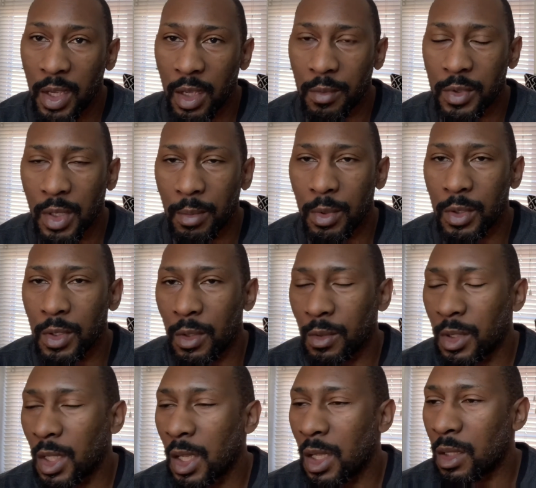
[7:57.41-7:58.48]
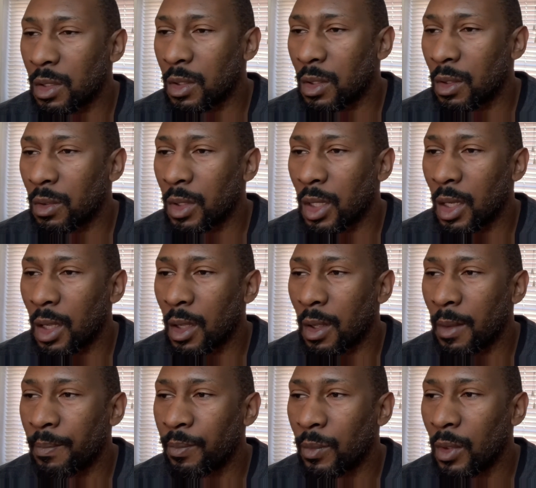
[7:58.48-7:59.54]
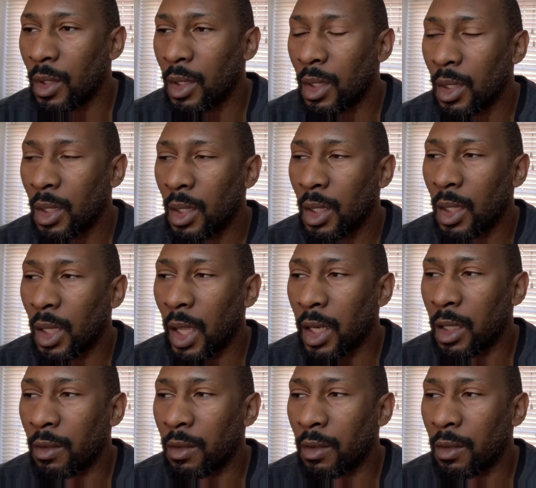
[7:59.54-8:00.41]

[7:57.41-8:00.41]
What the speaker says: I was able to tote that, you know, and I didn't